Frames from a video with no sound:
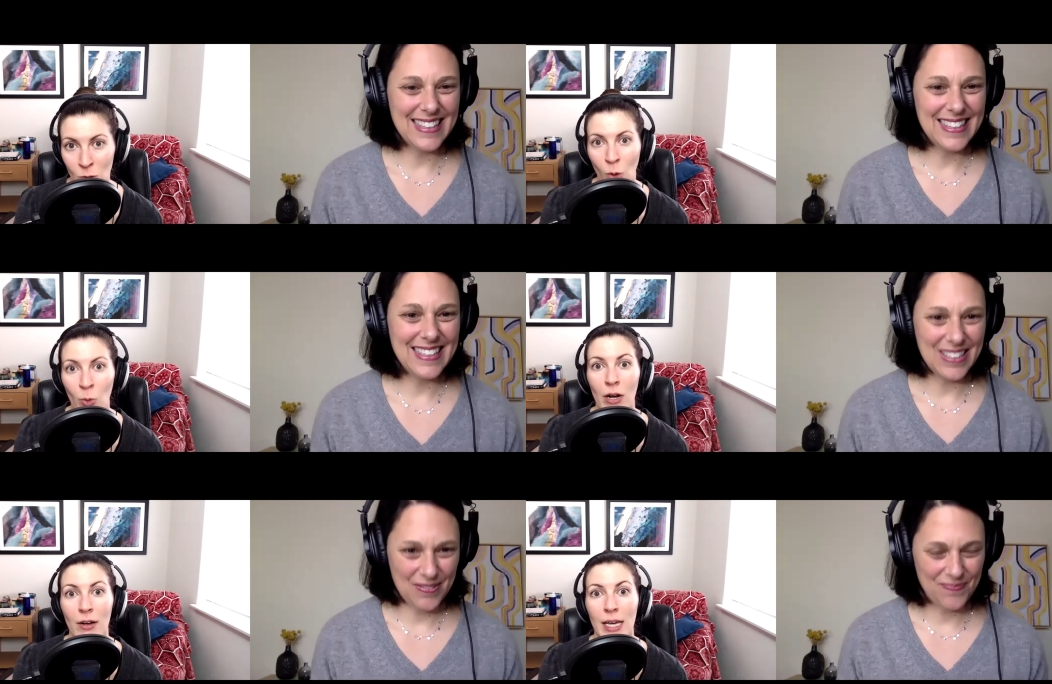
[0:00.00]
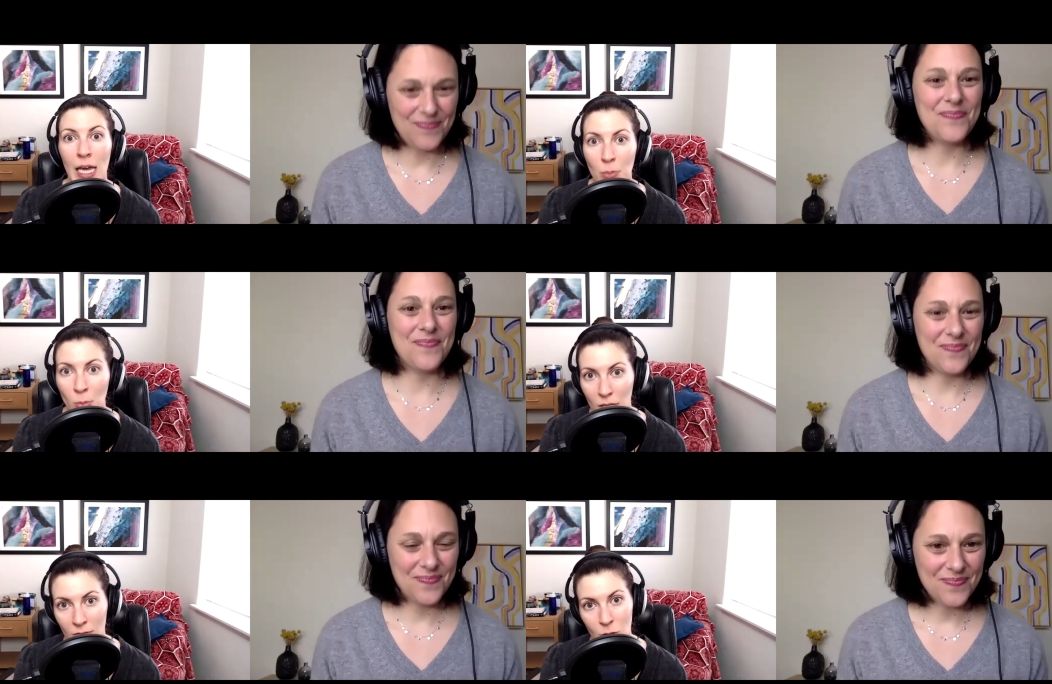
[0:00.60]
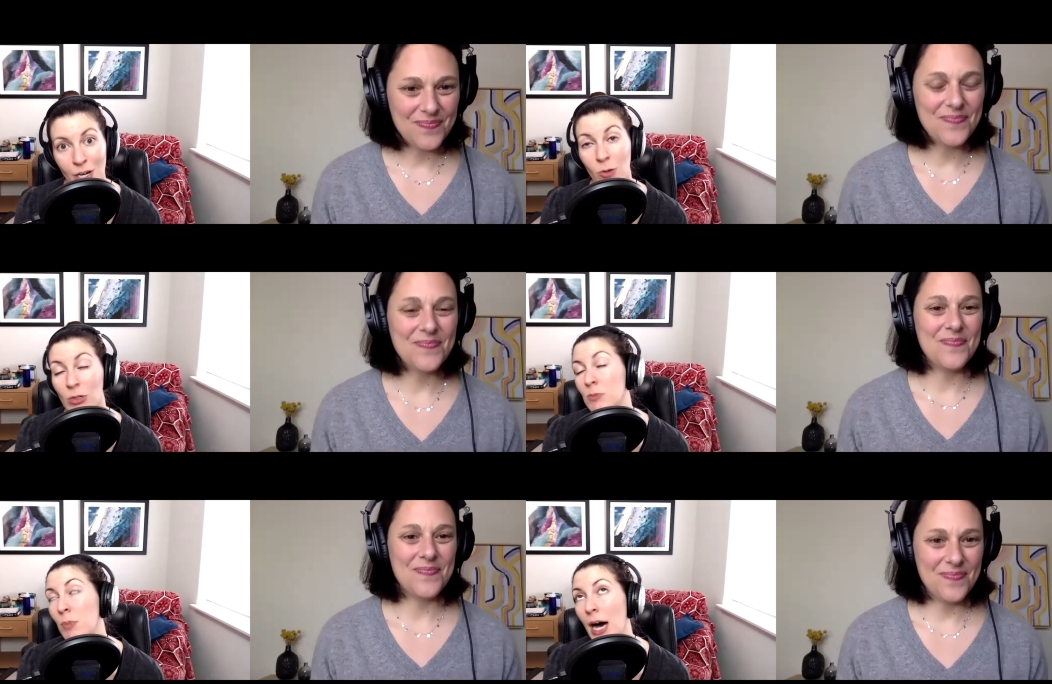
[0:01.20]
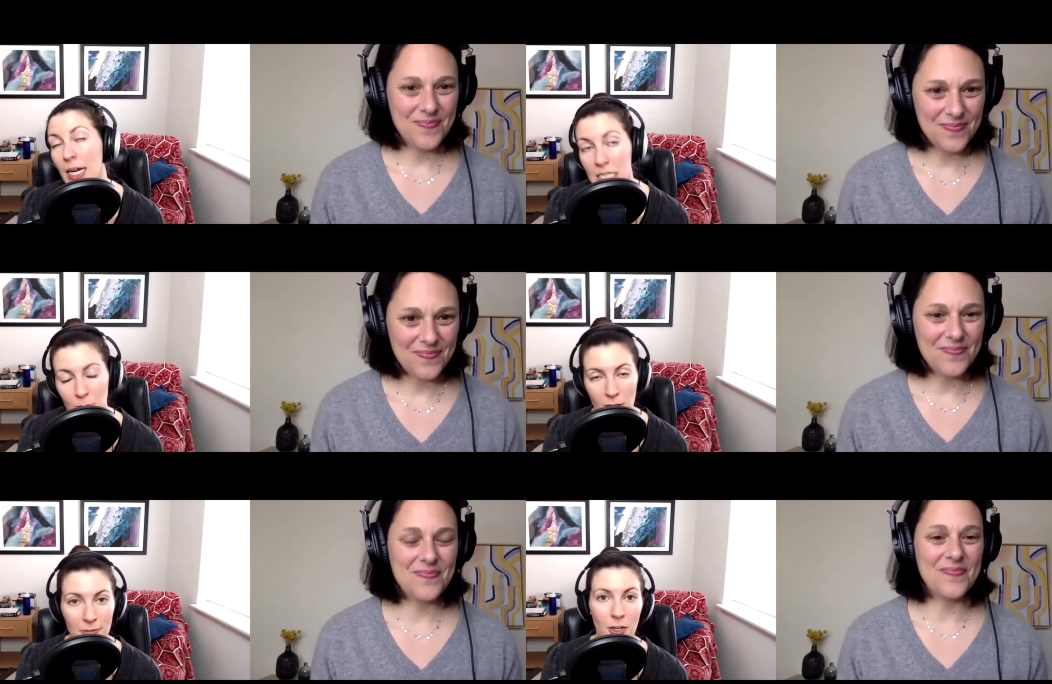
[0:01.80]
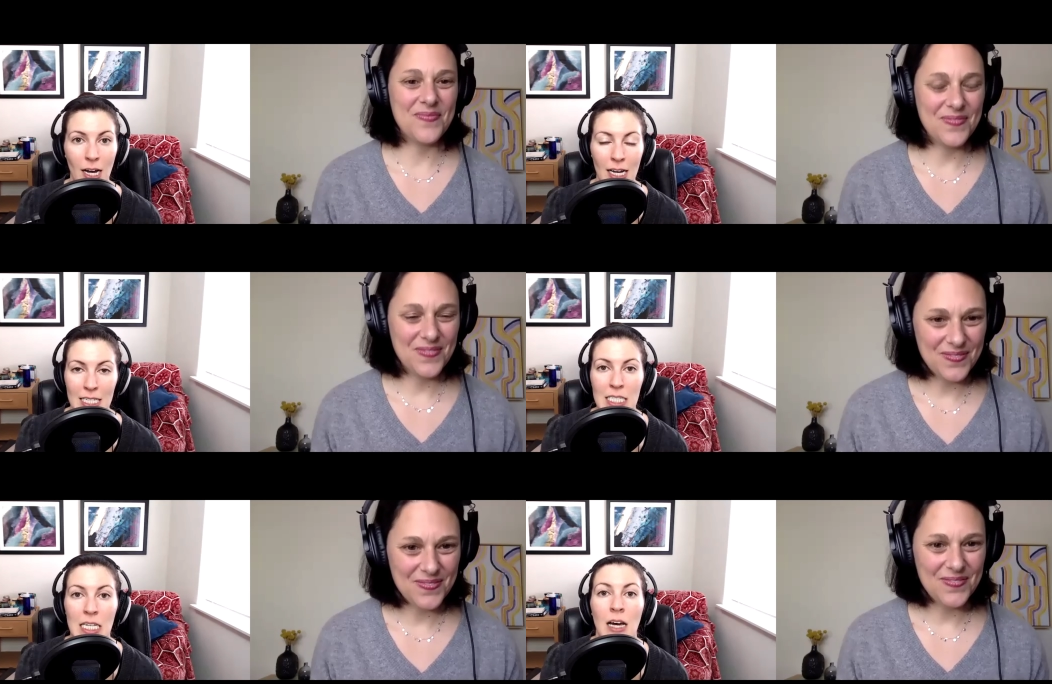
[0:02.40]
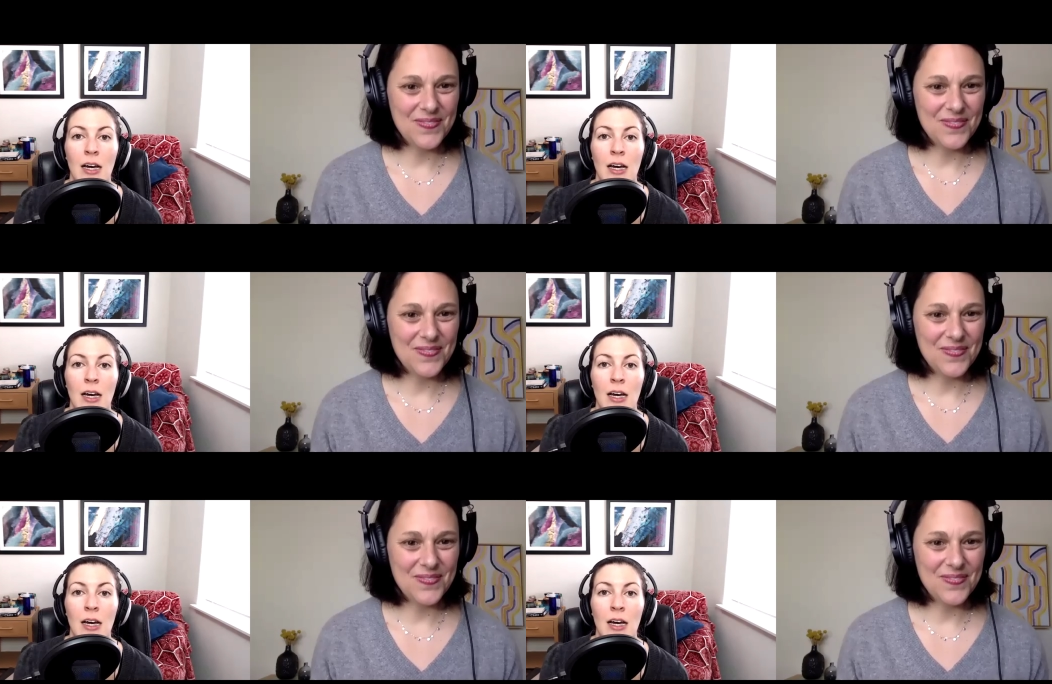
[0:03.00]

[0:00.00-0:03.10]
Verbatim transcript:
Speaker 1: what we are capable of doing, what's possible for us